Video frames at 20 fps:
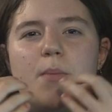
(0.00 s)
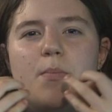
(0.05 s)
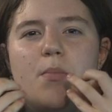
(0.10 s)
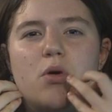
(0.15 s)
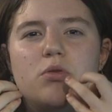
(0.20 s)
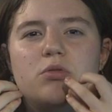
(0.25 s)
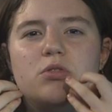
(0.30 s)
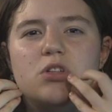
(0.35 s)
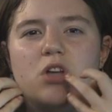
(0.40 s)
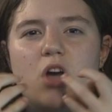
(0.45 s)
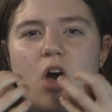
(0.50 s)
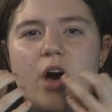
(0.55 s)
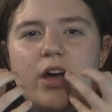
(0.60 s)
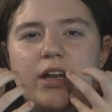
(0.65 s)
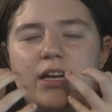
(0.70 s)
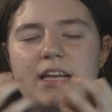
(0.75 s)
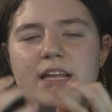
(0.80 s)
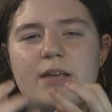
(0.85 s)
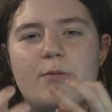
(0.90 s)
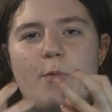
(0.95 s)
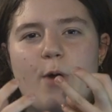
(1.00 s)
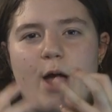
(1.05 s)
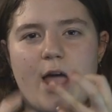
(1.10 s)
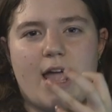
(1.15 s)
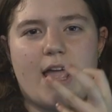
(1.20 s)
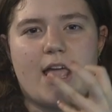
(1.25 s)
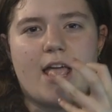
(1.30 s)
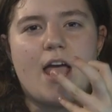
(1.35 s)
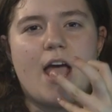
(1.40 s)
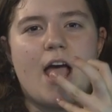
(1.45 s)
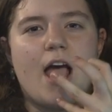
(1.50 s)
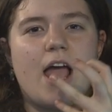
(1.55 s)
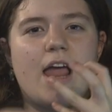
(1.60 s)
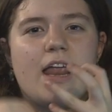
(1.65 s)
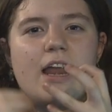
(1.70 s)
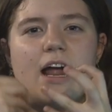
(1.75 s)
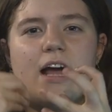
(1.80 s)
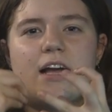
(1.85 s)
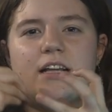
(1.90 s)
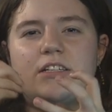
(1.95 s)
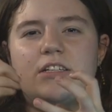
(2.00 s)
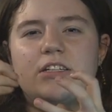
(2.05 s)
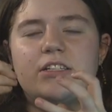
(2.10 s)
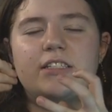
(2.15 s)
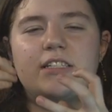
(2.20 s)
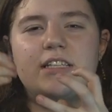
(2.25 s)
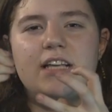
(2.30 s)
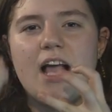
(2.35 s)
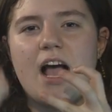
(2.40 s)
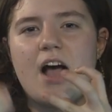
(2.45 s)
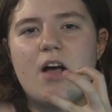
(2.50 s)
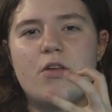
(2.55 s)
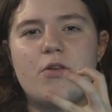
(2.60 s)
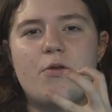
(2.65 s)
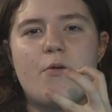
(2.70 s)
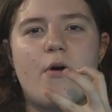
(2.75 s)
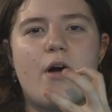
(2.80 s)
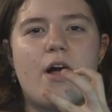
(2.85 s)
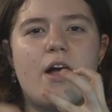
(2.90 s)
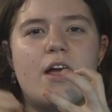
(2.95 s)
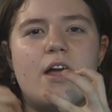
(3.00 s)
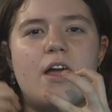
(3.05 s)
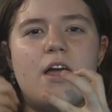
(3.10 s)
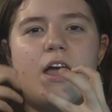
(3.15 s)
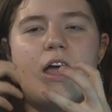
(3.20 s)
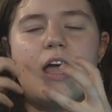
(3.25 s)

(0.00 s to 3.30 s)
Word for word: most godly way and i just see how you are